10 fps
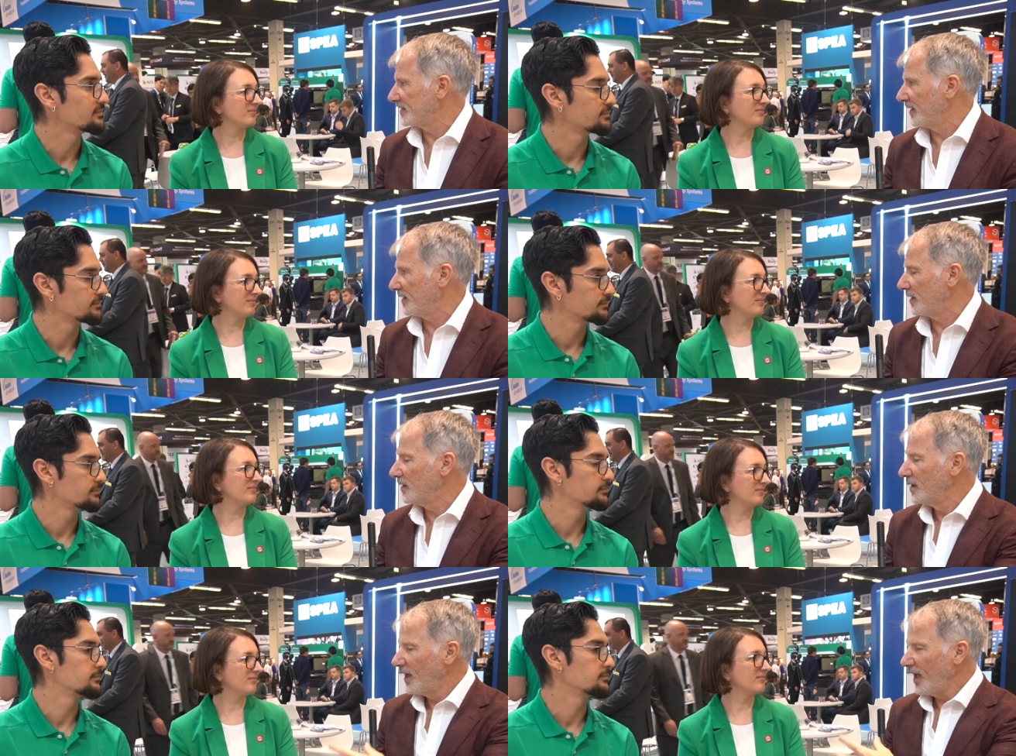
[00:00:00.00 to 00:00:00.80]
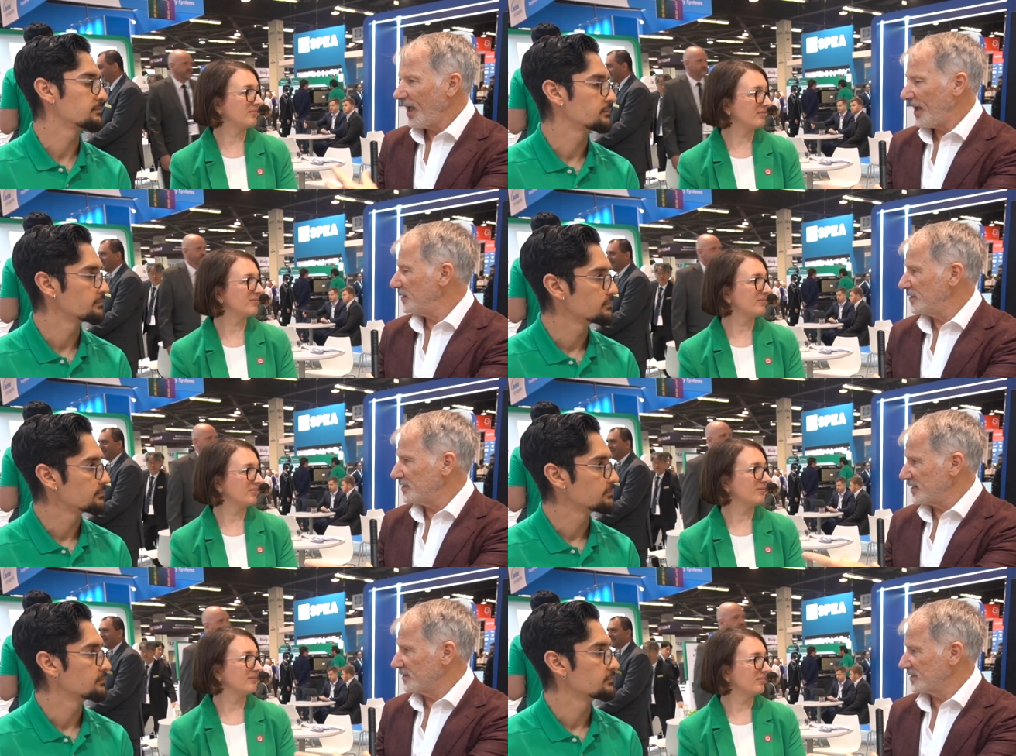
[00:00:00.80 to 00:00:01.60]
Speaker 1: data. How do you
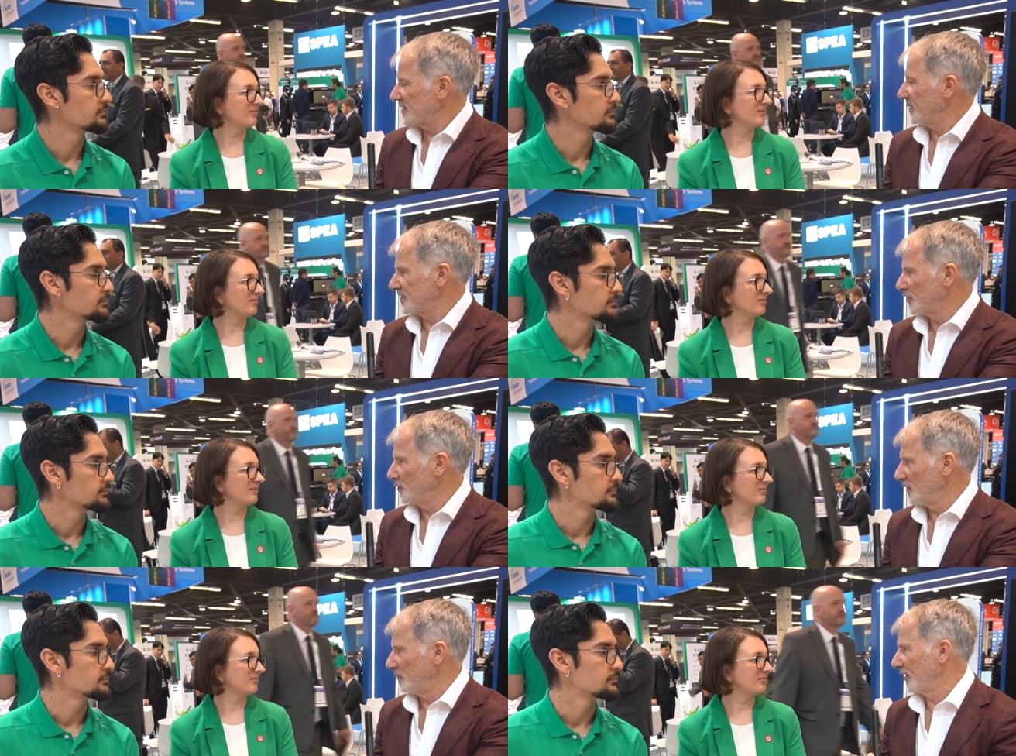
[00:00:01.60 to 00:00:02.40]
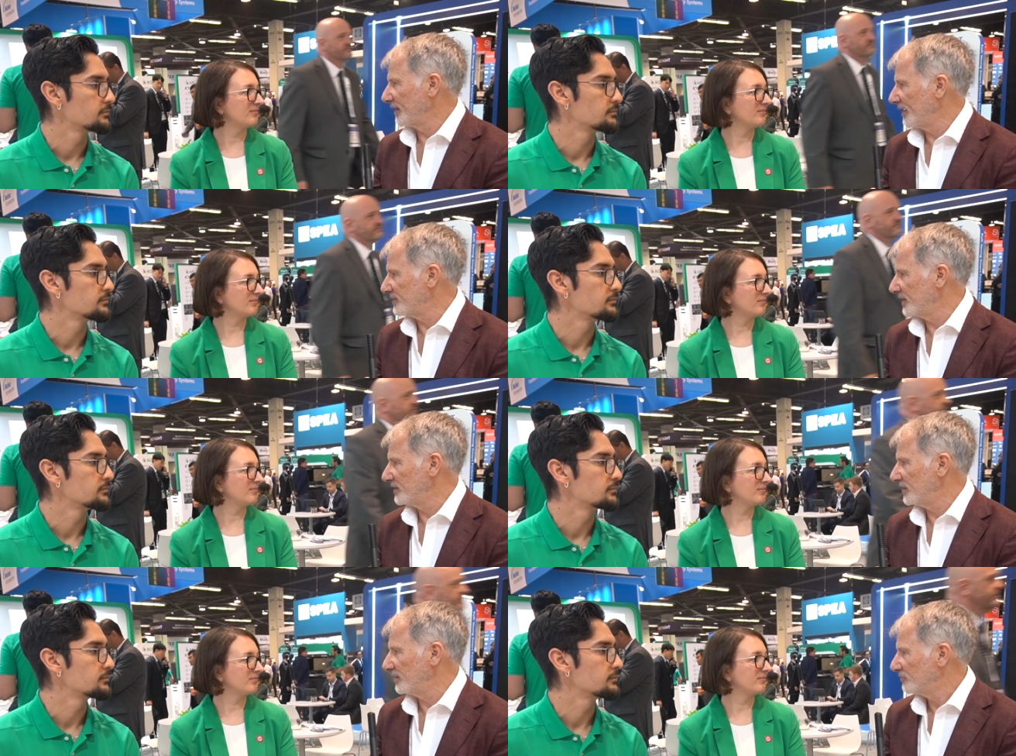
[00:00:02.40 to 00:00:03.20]
synthesize it all and bring that
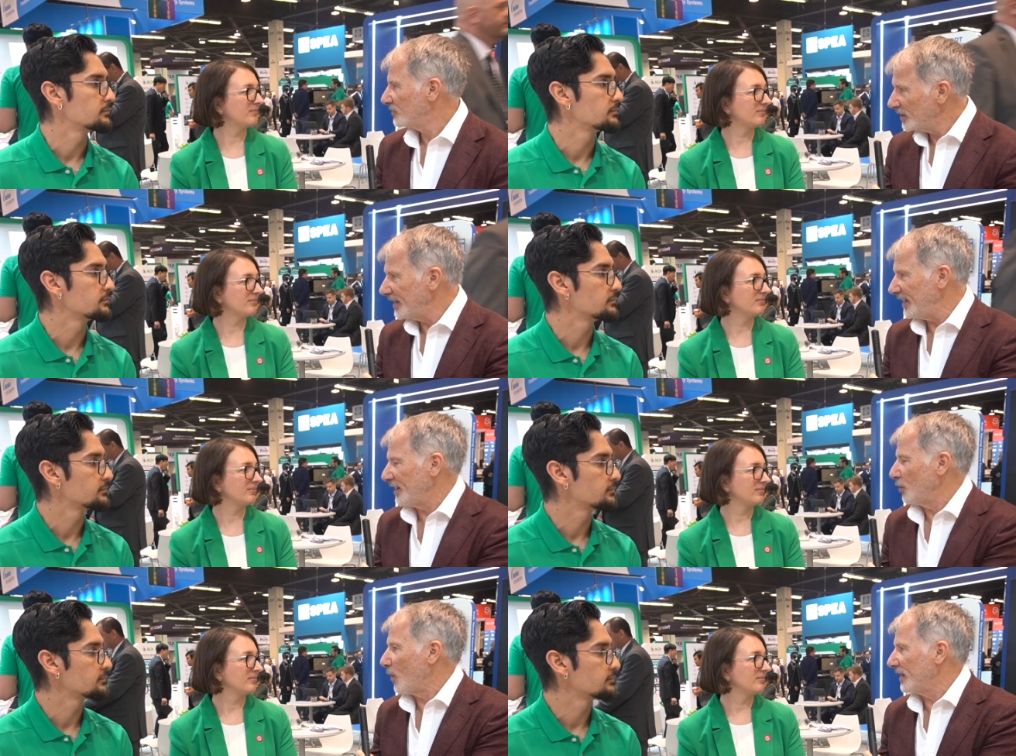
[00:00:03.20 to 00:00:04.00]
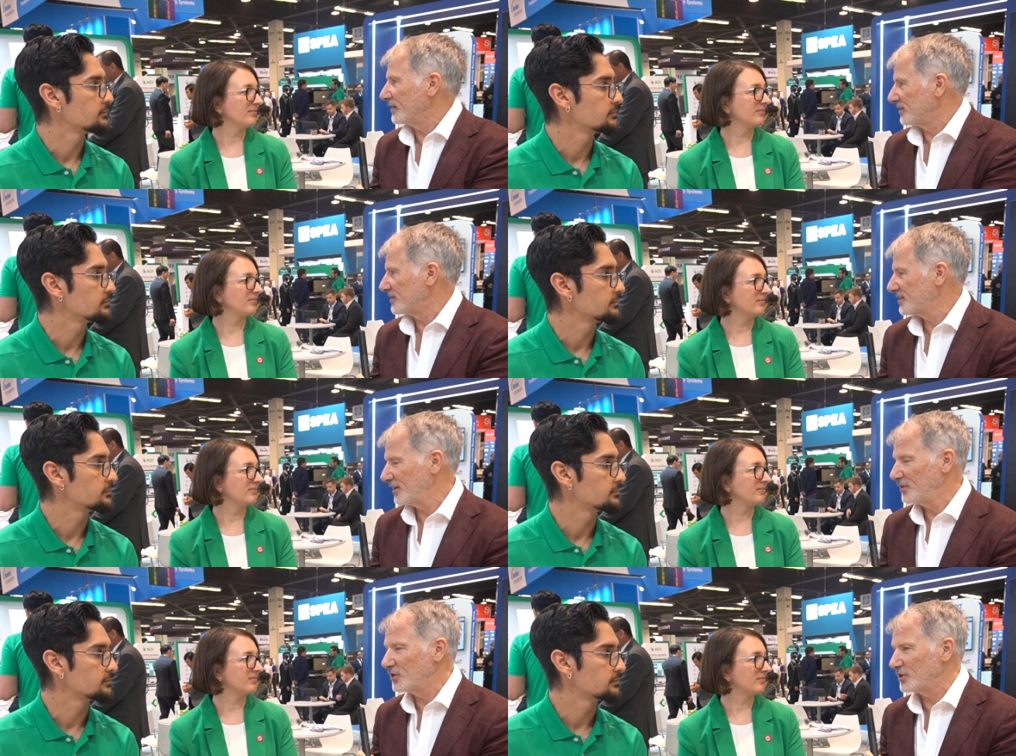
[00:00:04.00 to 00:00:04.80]
data in a way that's
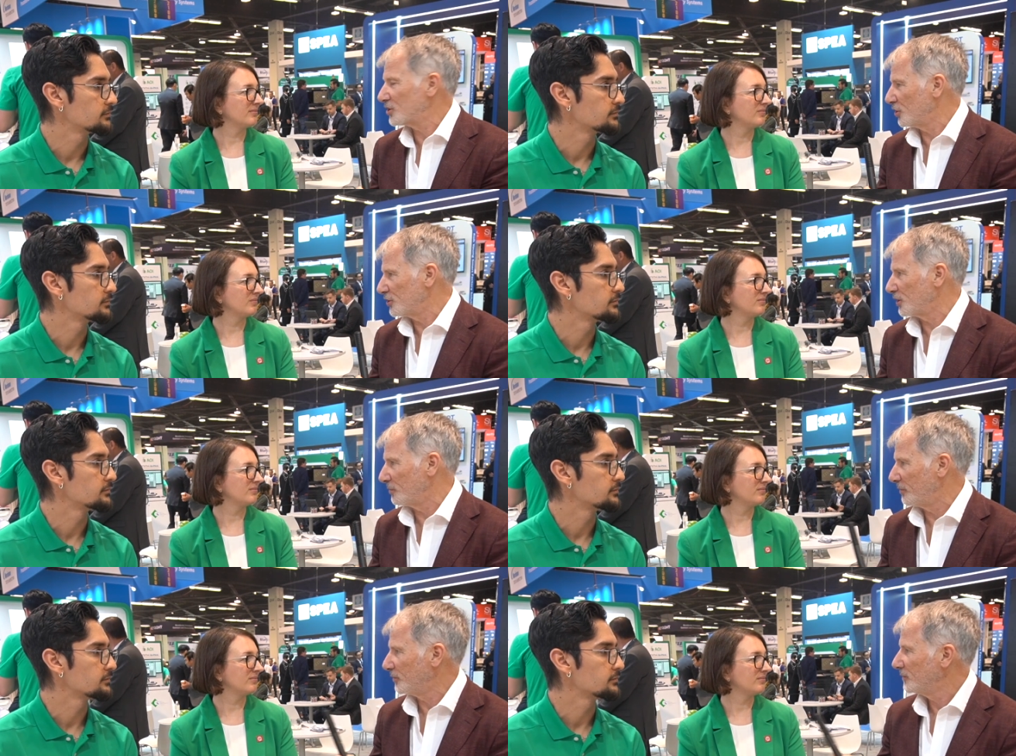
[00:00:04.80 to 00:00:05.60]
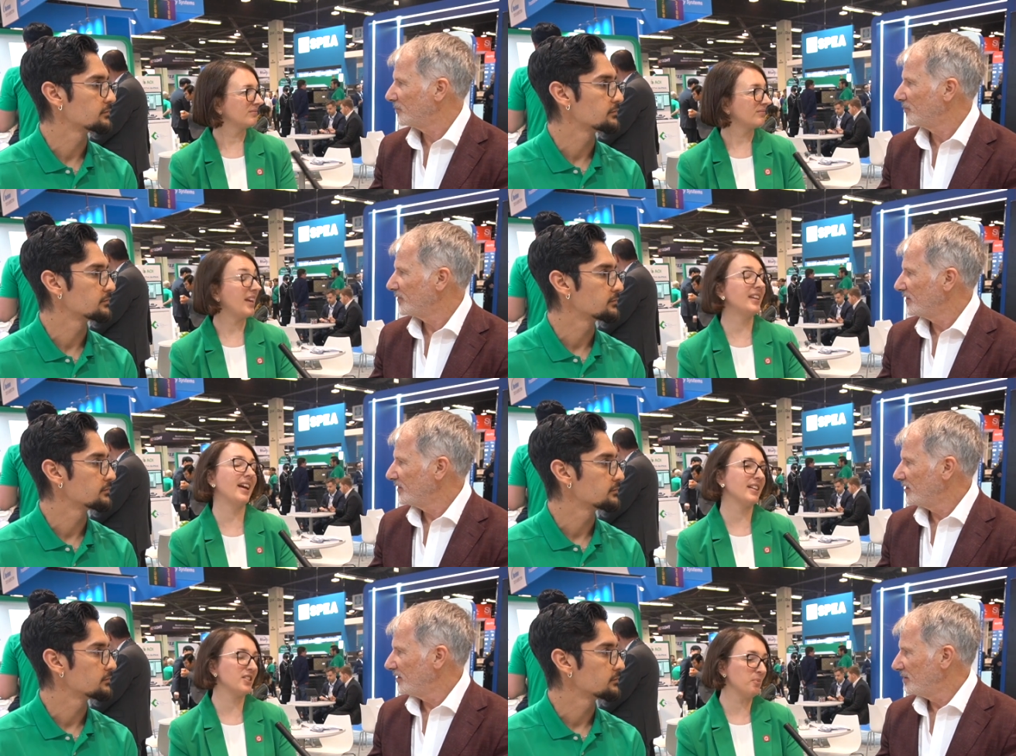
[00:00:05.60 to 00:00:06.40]
that's consumable?
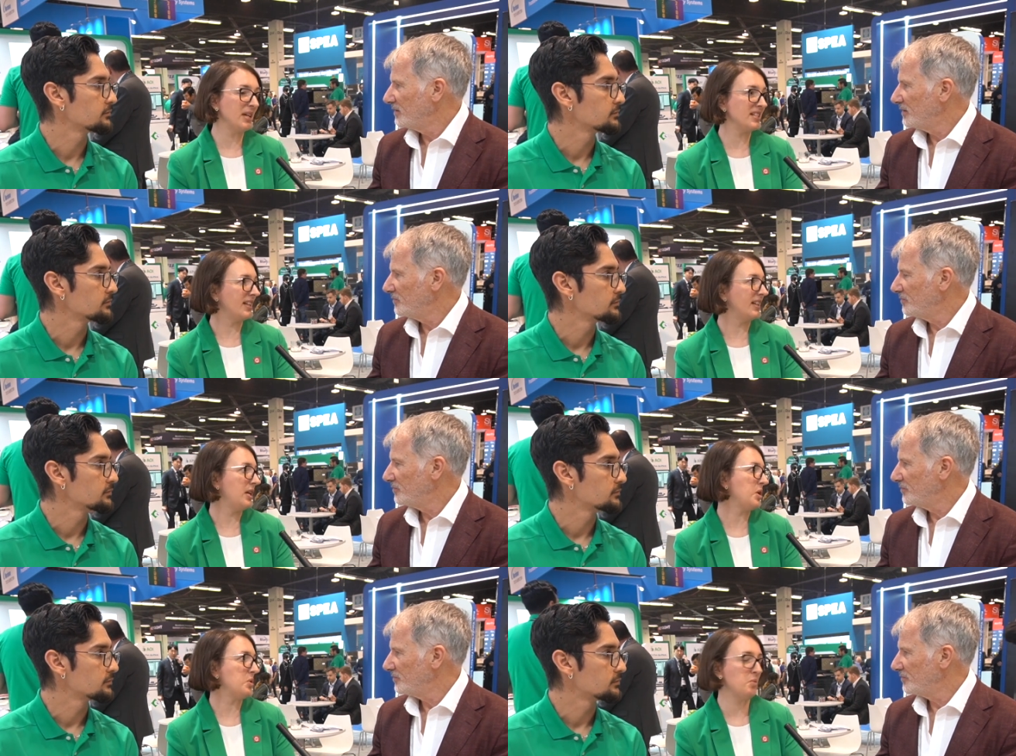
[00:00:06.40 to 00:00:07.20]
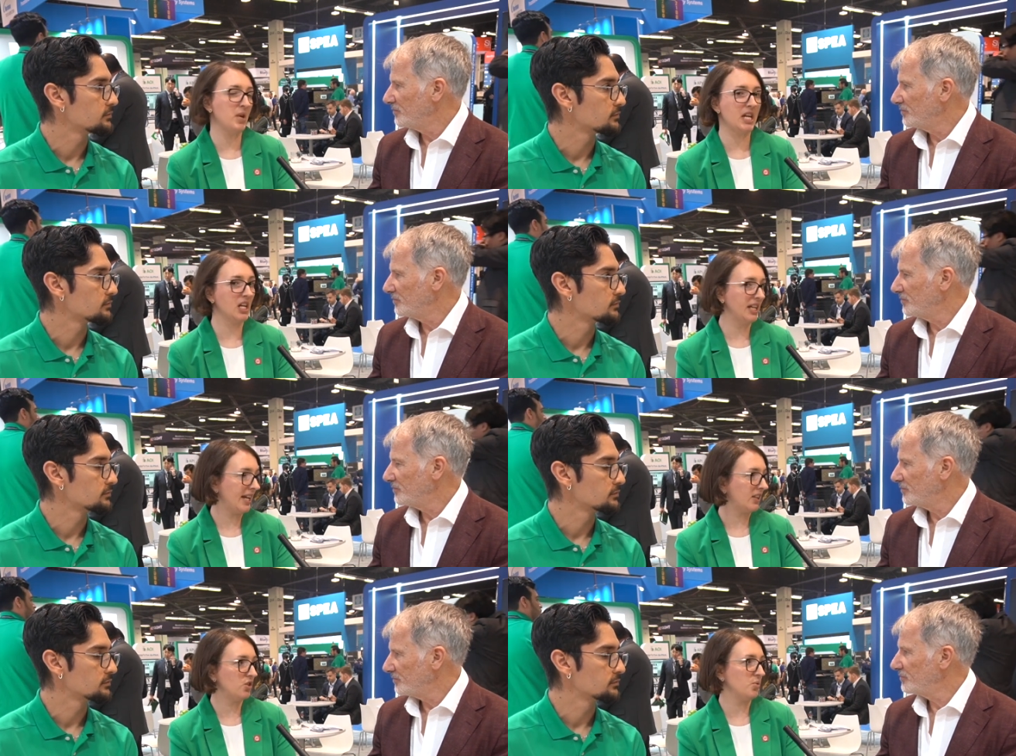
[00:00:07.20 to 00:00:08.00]
Speaker 2: Yeah, so basically we
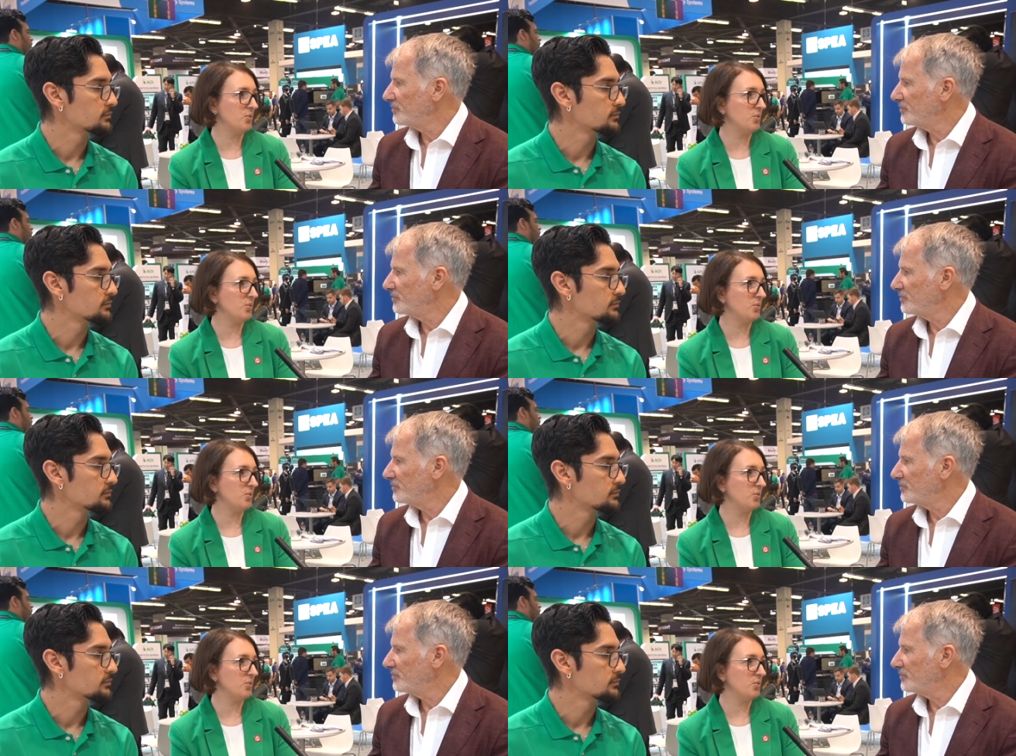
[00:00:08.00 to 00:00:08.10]
connect to